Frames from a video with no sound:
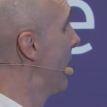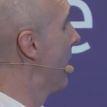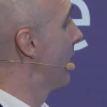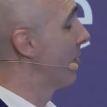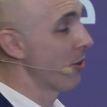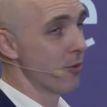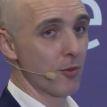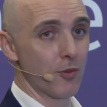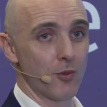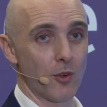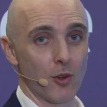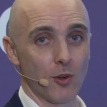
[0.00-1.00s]
Uh, so
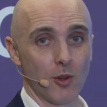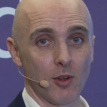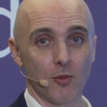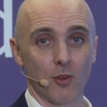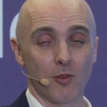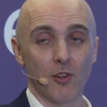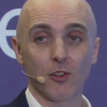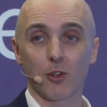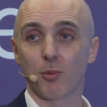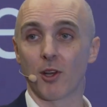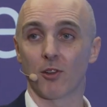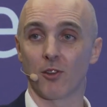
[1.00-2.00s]
for for physical
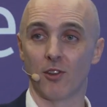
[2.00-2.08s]
products,